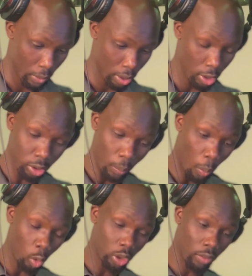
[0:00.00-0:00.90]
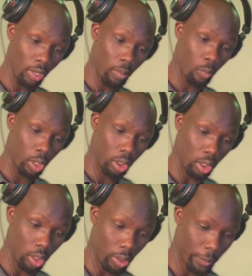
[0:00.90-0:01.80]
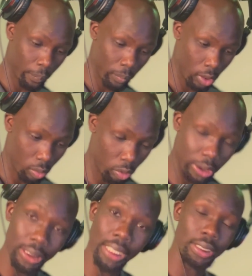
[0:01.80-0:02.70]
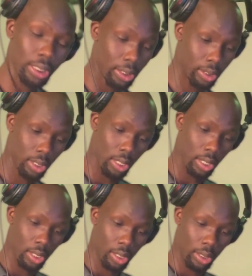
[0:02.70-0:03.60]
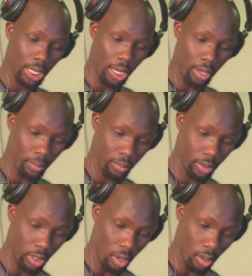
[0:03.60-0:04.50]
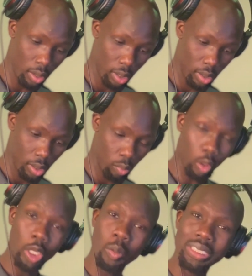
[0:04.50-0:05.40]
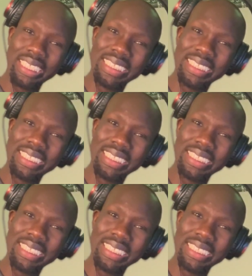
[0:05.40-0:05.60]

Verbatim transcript: There's a post of him with uh with Jayson Tatum, you know, when he was in